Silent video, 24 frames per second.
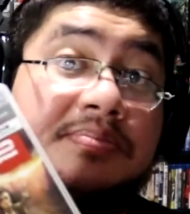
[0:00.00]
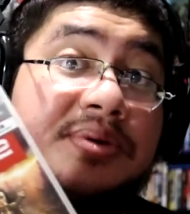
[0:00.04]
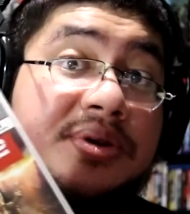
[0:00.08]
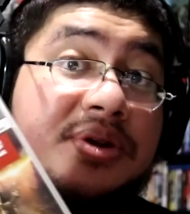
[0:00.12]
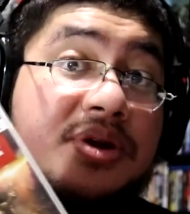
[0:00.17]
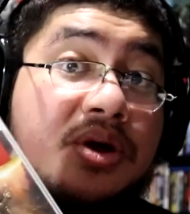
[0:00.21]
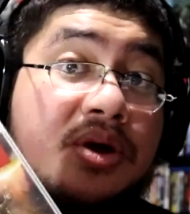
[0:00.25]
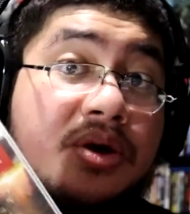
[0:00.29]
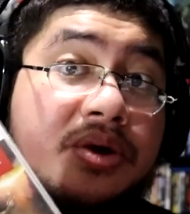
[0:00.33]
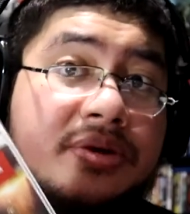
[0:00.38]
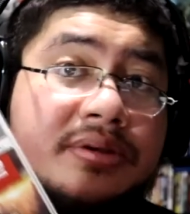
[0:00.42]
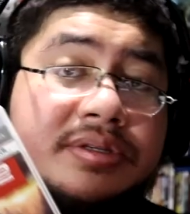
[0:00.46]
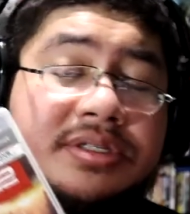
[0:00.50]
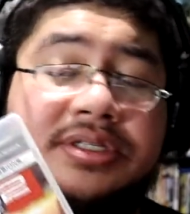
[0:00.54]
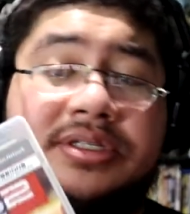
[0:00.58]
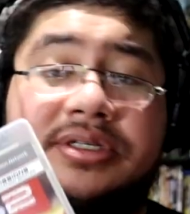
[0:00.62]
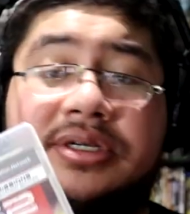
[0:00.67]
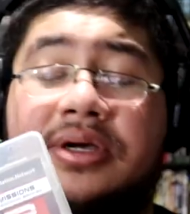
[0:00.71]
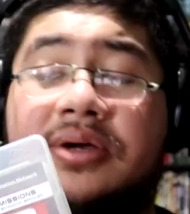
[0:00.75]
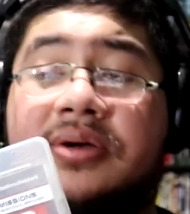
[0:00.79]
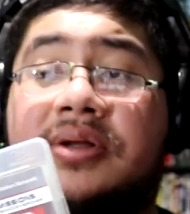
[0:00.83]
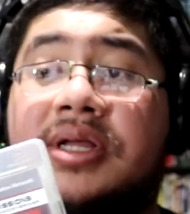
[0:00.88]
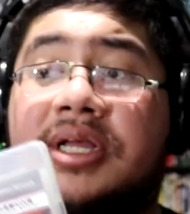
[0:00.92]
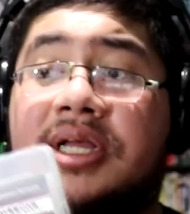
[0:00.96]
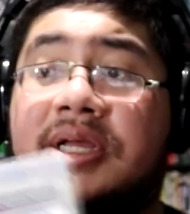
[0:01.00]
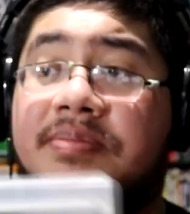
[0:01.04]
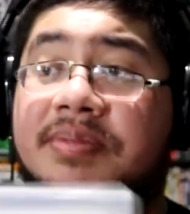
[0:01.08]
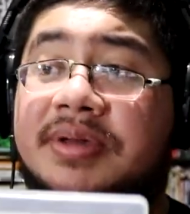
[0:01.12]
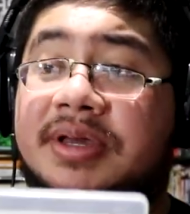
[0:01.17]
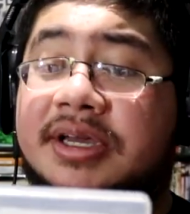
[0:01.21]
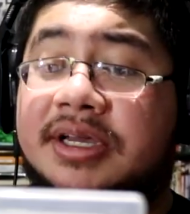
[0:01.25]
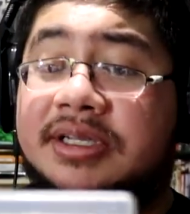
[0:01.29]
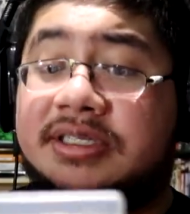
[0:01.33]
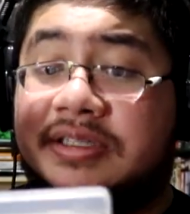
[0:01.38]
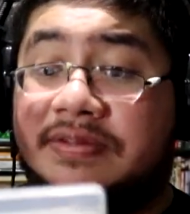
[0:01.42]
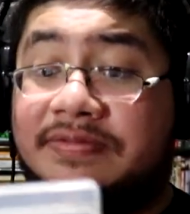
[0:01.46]
but also
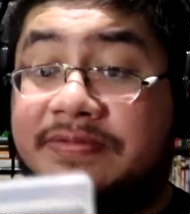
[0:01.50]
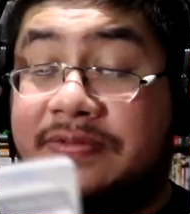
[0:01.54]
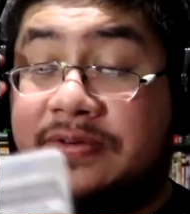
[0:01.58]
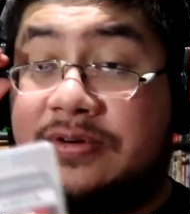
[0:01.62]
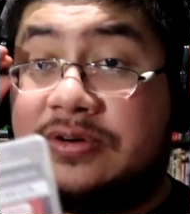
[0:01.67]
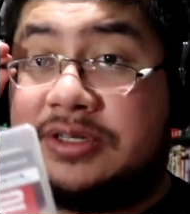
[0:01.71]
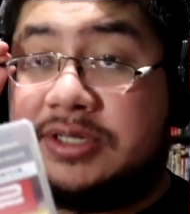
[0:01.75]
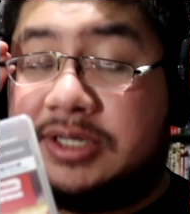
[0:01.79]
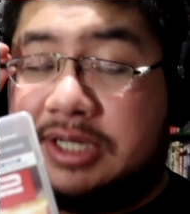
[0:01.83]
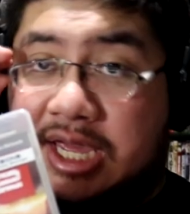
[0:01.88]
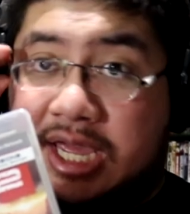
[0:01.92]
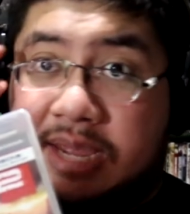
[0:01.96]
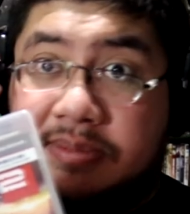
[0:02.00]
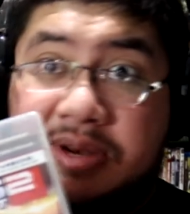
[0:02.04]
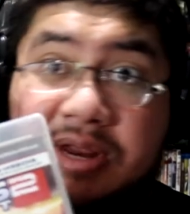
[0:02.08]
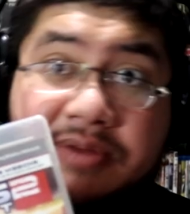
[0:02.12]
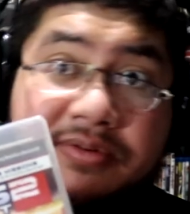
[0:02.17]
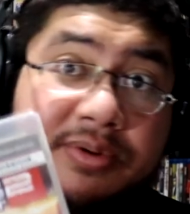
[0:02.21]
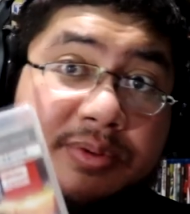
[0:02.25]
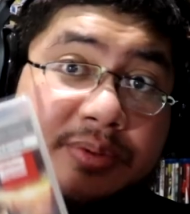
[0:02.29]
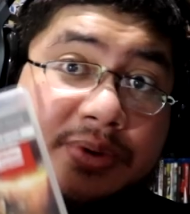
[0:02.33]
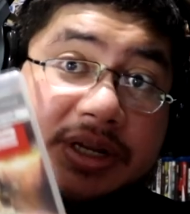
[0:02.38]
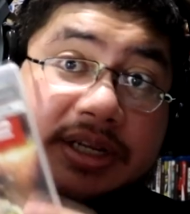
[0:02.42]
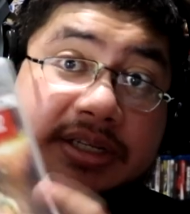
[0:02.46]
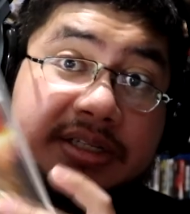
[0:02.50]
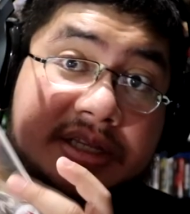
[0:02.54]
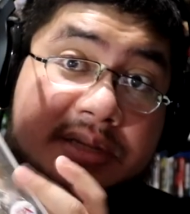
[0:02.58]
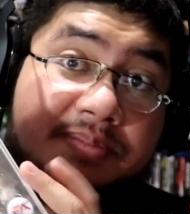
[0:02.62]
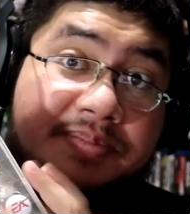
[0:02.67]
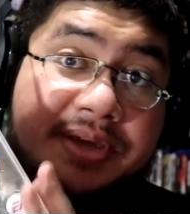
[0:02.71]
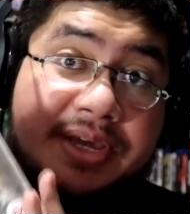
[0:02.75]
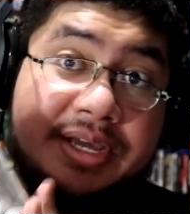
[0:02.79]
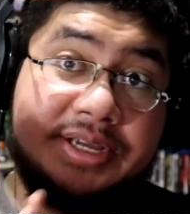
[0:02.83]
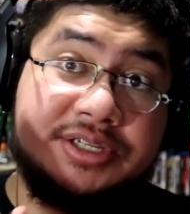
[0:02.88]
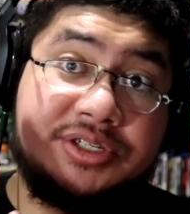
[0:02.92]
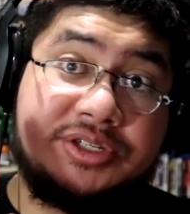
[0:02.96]
because the first game never released on
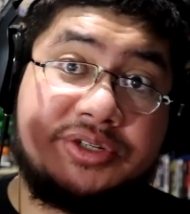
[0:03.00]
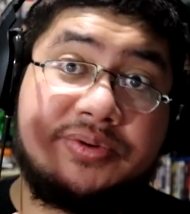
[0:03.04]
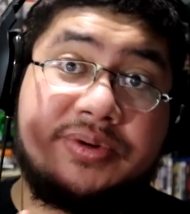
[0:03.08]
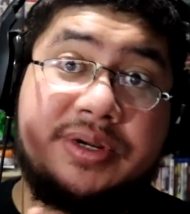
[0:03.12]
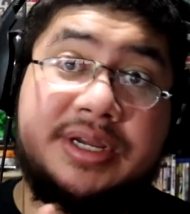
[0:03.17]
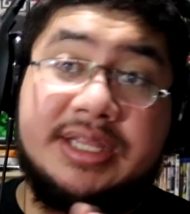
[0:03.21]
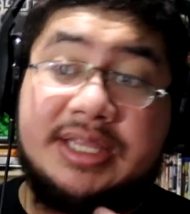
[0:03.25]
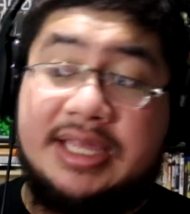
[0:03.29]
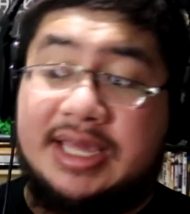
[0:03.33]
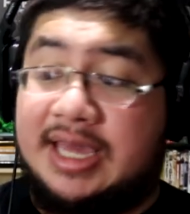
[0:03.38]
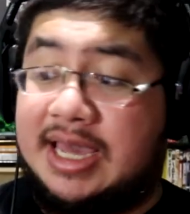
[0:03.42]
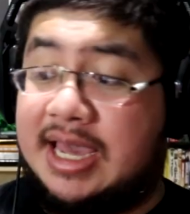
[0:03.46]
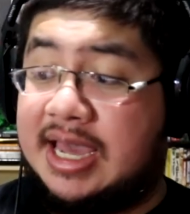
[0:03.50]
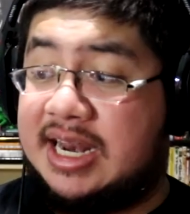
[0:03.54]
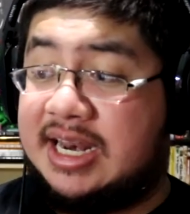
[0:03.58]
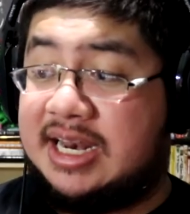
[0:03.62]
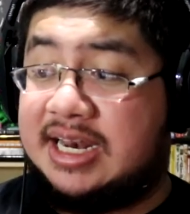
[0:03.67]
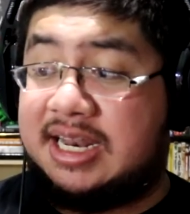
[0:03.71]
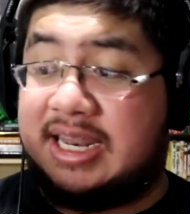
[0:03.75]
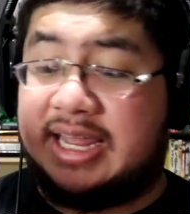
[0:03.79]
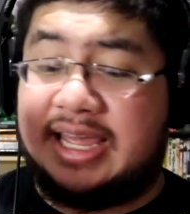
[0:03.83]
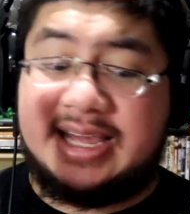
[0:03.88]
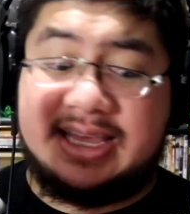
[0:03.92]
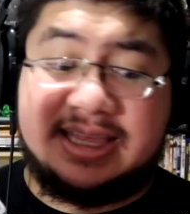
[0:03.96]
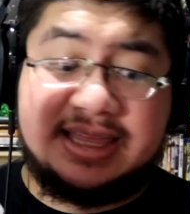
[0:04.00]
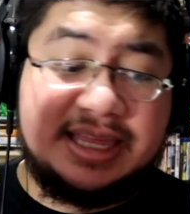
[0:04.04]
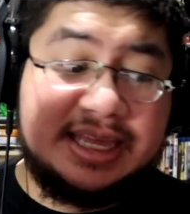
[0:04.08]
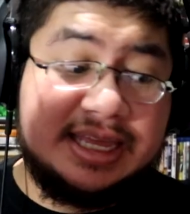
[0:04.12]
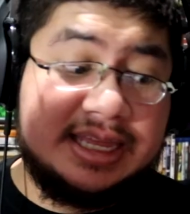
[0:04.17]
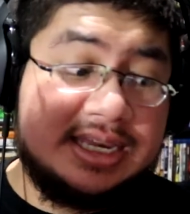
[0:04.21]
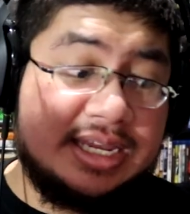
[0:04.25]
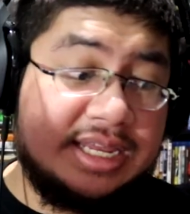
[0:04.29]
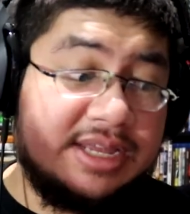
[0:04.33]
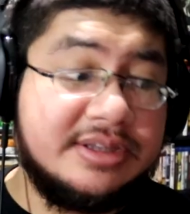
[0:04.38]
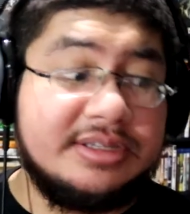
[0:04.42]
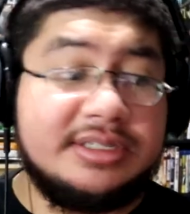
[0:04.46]
the PS3, they had like
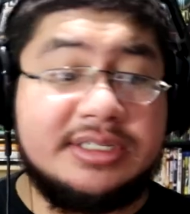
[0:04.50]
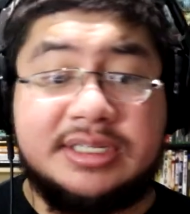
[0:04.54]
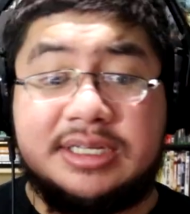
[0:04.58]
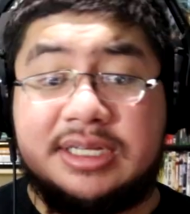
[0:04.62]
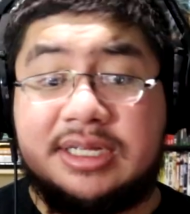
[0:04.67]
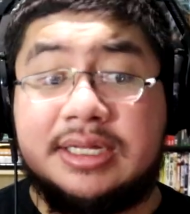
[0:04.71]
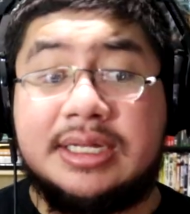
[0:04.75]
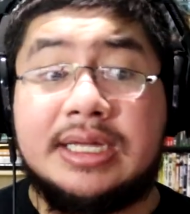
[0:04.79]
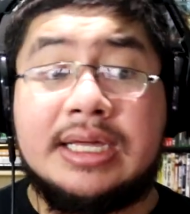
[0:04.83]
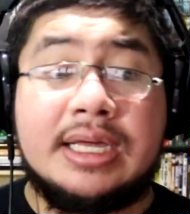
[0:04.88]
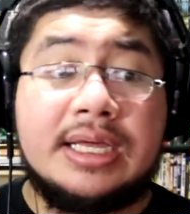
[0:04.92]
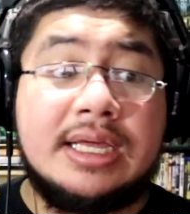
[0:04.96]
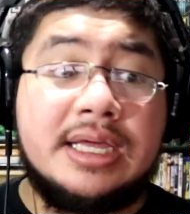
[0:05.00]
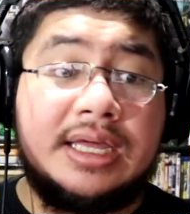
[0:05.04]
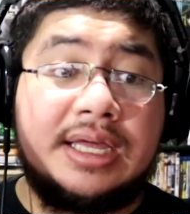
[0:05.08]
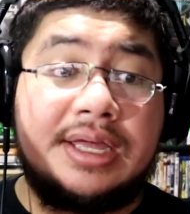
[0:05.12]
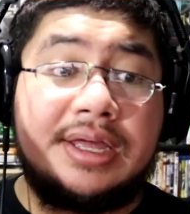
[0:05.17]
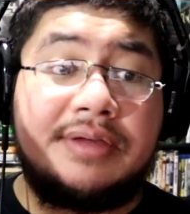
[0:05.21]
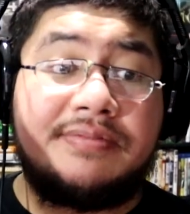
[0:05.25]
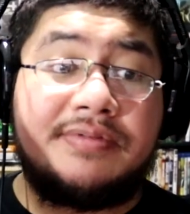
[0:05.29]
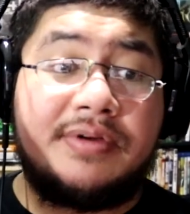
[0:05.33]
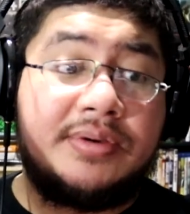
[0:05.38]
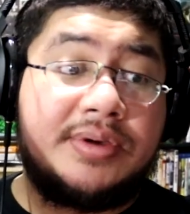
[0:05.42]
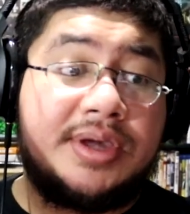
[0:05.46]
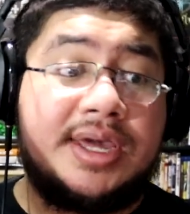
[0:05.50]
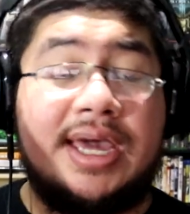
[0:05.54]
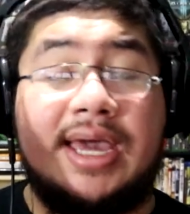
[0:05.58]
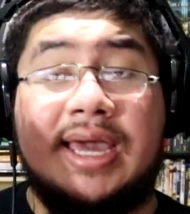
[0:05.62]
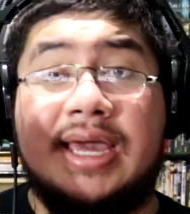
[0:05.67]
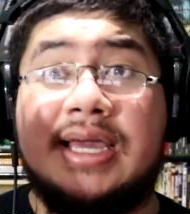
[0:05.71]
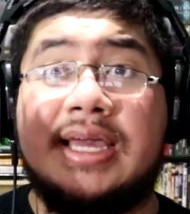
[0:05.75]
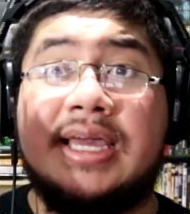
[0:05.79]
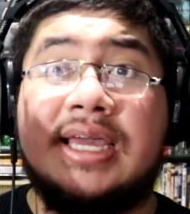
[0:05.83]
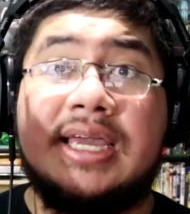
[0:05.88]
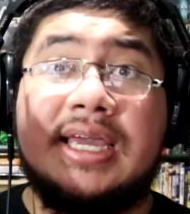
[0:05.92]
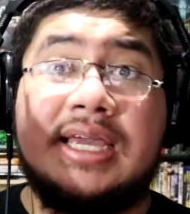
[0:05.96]
the DLC of
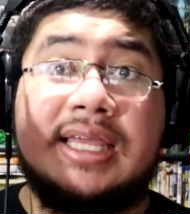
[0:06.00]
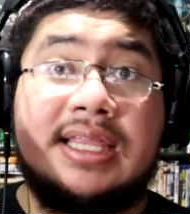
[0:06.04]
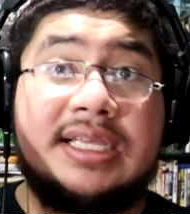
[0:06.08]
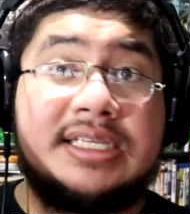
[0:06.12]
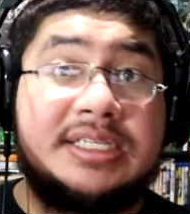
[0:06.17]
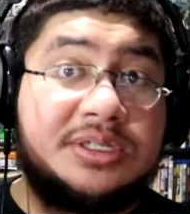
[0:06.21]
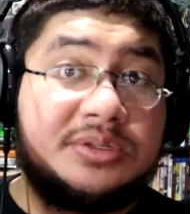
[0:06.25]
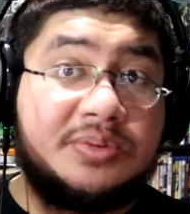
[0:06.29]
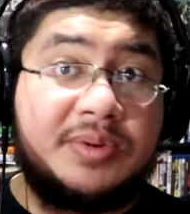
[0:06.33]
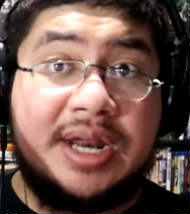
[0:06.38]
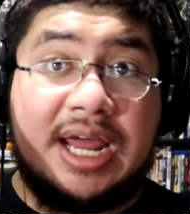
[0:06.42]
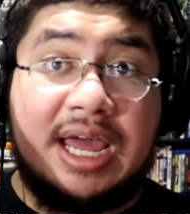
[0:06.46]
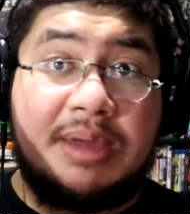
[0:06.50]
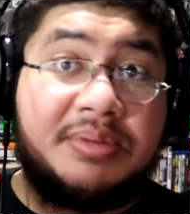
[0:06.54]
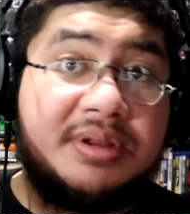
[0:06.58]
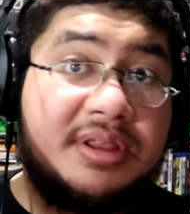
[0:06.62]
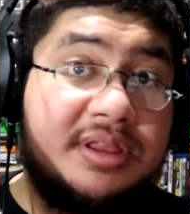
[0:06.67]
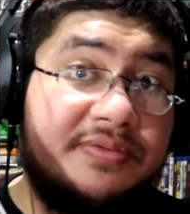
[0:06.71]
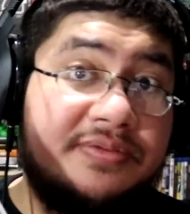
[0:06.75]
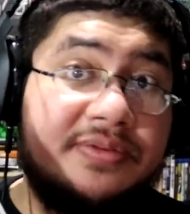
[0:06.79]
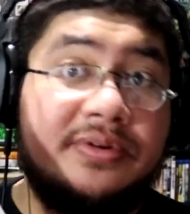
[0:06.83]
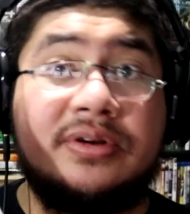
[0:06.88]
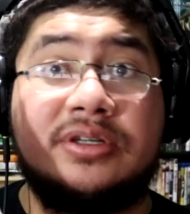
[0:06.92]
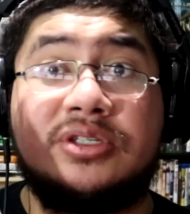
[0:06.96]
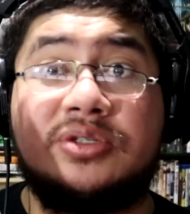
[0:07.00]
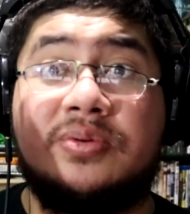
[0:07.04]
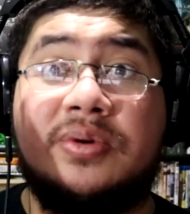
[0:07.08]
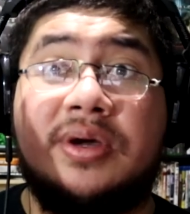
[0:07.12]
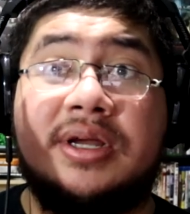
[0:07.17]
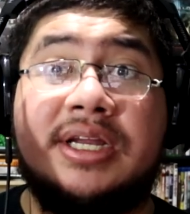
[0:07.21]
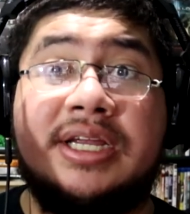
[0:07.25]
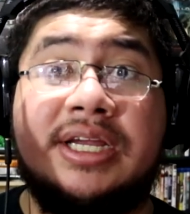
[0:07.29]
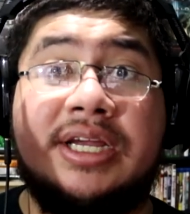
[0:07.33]
okay, this is what happened in the first one.